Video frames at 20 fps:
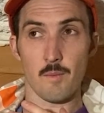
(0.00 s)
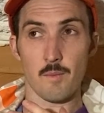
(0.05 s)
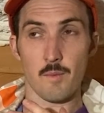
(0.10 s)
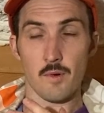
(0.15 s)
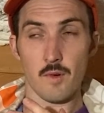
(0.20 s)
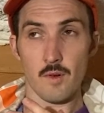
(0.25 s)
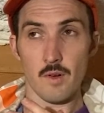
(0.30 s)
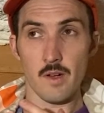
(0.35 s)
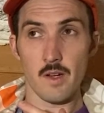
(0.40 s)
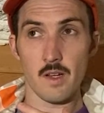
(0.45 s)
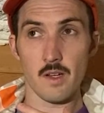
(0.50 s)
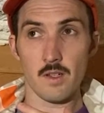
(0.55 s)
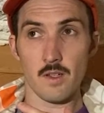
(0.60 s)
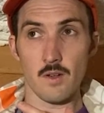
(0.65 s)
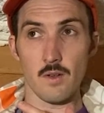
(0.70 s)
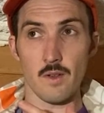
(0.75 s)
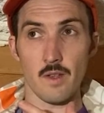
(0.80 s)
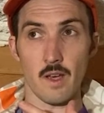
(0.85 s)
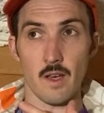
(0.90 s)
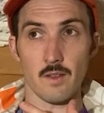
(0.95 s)

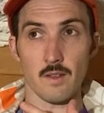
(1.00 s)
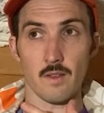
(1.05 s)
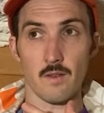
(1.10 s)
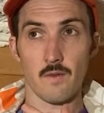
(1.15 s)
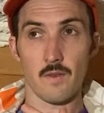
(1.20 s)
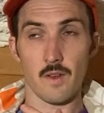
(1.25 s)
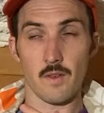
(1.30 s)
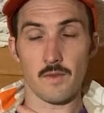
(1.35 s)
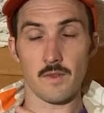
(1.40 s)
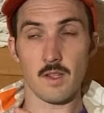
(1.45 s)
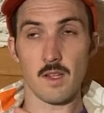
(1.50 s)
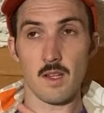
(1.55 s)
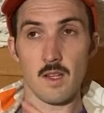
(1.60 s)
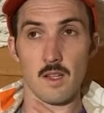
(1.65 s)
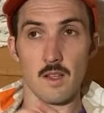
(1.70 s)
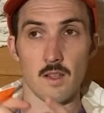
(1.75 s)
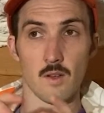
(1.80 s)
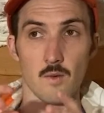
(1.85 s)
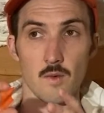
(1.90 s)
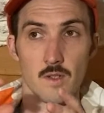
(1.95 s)

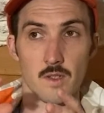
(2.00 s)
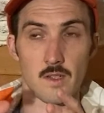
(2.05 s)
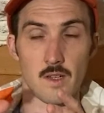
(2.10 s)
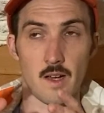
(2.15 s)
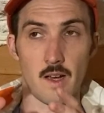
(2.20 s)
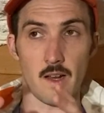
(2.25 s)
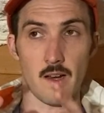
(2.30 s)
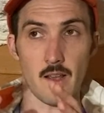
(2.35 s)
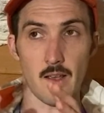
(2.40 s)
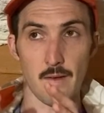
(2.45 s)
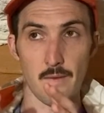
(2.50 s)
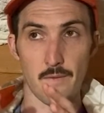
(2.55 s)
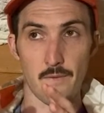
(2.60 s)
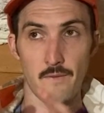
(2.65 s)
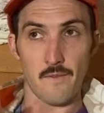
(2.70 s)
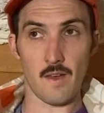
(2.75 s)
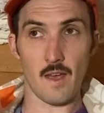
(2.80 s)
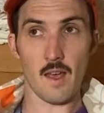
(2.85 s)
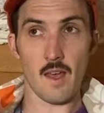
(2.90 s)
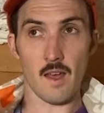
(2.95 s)
pre-2015 there was not a
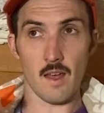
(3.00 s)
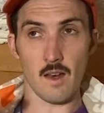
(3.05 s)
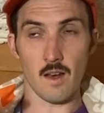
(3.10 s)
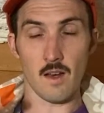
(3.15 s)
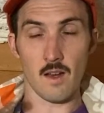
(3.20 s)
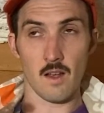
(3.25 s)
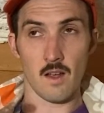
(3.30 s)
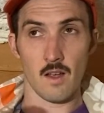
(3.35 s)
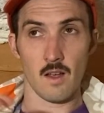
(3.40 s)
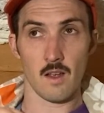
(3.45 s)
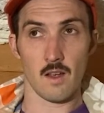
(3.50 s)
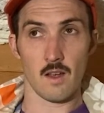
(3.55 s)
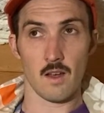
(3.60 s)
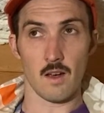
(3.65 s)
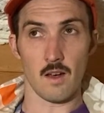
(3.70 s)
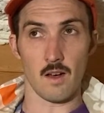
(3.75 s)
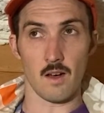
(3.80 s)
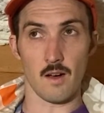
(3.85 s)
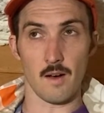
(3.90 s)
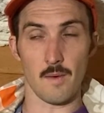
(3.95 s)
fan
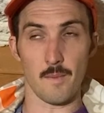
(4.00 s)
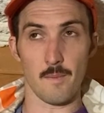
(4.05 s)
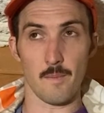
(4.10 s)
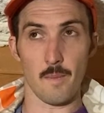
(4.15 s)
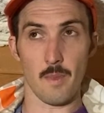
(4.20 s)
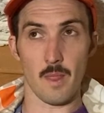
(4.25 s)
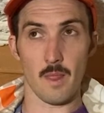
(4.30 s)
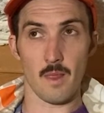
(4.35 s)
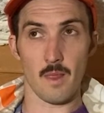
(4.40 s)
there